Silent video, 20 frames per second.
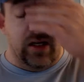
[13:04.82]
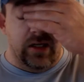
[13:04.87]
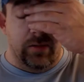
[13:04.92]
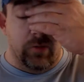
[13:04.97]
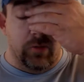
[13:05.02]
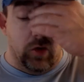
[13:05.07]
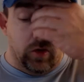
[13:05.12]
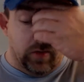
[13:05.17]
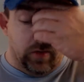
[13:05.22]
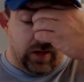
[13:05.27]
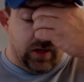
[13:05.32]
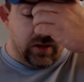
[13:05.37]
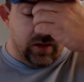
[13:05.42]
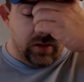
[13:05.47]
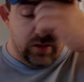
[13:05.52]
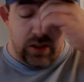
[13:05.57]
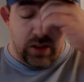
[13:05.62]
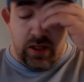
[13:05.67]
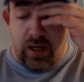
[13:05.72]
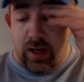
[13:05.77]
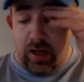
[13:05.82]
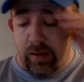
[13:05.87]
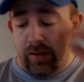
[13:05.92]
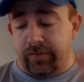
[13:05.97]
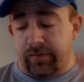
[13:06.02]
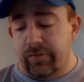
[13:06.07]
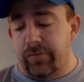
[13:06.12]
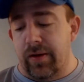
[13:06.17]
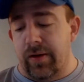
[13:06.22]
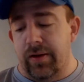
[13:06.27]
any more there. I have
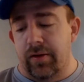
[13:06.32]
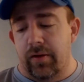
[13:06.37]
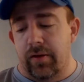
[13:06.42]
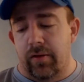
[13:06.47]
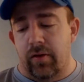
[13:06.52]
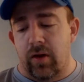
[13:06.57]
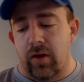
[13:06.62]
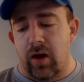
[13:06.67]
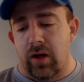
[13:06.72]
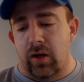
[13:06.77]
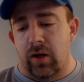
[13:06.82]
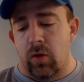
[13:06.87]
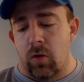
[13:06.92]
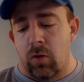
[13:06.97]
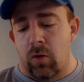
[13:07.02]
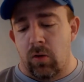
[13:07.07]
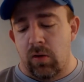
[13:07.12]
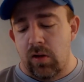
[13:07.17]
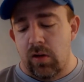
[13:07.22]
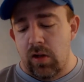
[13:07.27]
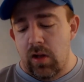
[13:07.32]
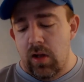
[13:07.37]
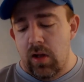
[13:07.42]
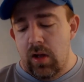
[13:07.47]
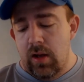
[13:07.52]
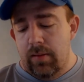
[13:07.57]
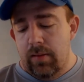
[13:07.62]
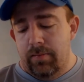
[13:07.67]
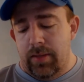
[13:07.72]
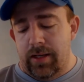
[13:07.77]
to find another honey hole.
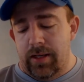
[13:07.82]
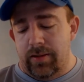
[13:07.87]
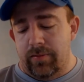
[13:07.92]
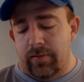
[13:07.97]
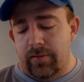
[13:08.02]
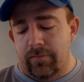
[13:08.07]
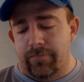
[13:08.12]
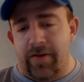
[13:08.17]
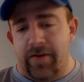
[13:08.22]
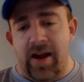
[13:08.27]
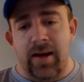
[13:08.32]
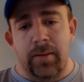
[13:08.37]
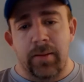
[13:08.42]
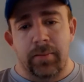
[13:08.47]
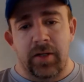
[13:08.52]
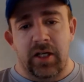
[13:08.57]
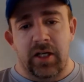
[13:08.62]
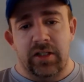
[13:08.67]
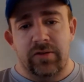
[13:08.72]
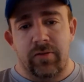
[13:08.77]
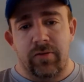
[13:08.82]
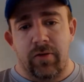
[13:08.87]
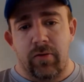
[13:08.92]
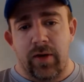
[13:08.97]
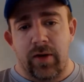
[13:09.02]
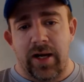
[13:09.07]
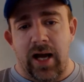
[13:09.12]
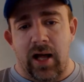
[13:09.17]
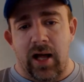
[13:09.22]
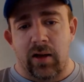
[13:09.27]
But Phantom Dust for
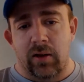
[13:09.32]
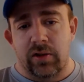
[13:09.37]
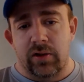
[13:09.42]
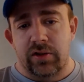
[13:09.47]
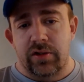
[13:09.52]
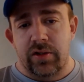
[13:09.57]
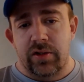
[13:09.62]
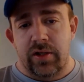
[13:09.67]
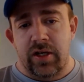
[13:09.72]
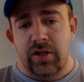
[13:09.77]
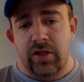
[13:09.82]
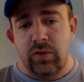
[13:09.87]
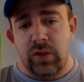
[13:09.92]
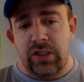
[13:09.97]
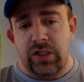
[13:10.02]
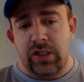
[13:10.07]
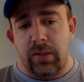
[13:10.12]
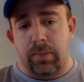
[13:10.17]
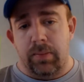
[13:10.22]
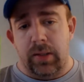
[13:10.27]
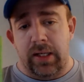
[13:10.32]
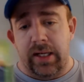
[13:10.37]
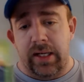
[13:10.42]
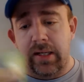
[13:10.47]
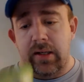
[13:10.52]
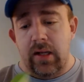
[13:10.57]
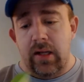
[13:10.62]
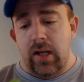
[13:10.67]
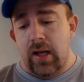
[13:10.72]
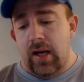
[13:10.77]
$3. This one's complete.
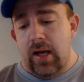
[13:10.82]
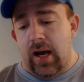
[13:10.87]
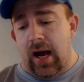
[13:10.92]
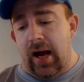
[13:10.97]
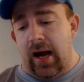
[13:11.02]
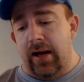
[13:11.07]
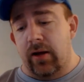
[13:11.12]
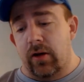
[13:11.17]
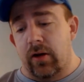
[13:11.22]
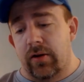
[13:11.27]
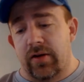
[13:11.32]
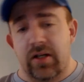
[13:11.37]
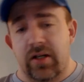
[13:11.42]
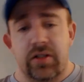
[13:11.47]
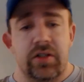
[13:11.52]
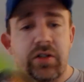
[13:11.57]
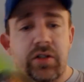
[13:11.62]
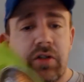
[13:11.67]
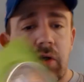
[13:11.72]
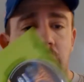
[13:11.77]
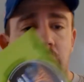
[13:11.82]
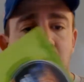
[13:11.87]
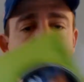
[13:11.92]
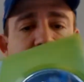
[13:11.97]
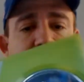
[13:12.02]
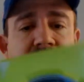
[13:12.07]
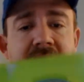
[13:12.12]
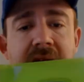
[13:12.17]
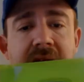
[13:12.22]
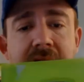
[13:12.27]
I heard this is a
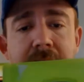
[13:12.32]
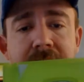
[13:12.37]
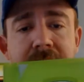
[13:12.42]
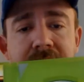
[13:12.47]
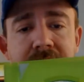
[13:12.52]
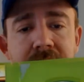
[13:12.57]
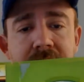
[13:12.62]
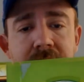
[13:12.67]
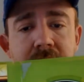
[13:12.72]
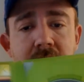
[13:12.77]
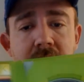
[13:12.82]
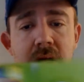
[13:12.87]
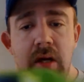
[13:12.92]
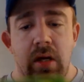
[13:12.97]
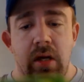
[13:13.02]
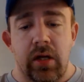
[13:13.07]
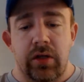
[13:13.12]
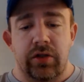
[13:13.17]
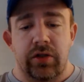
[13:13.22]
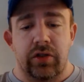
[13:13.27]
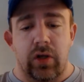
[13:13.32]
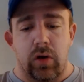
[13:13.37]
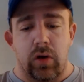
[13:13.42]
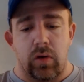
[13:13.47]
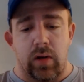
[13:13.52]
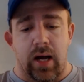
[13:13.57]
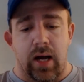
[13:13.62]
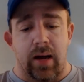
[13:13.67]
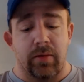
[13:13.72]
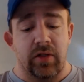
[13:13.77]
great game, so
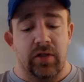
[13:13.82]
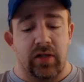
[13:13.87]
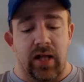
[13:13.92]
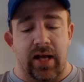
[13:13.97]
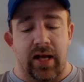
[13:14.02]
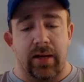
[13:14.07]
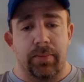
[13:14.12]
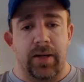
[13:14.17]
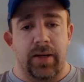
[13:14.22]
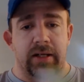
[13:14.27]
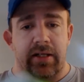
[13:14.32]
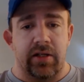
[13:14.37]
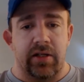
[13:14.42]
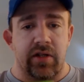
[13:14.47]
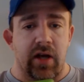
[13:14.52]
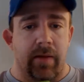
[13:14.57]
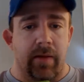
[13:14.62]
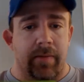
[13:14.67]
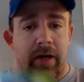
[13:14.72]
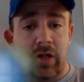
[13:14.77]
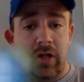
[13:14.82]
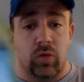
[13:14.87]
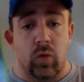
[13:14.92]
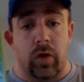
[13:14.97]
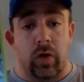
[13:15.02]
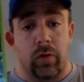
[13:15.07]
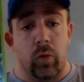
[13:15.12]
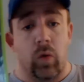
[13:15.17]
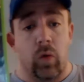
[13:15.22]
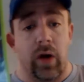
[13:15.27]
I was glad to pick this up, and it's
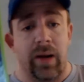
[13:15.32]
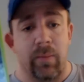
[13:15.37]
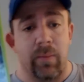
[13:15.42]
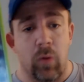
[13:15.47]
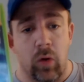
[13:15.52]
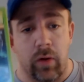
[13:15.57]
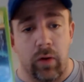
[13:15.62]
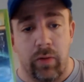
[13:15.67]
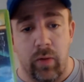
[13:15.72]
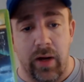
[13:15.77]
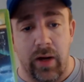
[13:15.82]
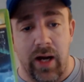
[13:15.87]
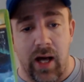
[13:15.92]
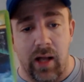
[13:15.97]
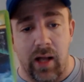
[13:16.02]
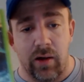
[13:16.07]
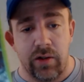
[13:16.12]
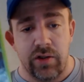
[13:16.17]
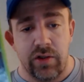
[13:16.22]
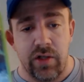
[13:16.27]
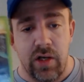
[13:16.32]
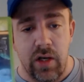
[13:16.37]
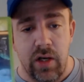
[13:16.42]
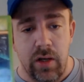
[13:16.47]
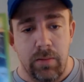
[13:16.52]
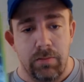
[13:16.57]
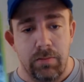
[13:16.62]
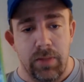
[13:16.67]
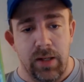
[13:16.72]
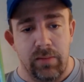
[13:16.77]
worth way more than $3.
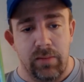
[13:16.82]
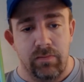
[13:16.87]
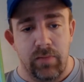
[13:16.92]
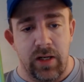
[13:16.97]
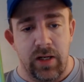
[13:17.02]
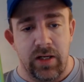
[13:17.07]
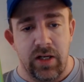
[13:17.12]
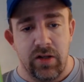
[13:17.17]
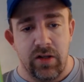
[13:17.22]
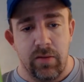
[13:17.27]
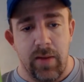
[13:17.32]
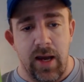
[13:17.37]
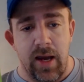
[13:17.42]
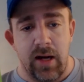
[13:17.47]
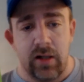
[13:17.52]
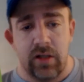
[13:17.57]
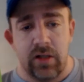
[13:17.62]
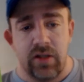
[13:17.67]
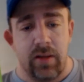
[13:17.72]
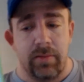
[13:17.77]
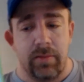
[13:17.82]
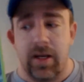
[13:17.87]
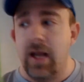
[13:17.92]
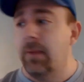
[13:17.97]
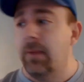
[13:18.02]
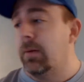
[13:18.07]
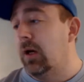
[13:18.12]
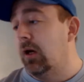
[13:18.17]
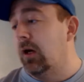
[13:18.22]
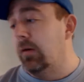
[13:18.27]
But it doesn't matter because I'm
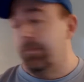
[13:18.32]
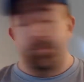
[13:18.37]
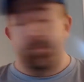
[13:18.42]
keeping it.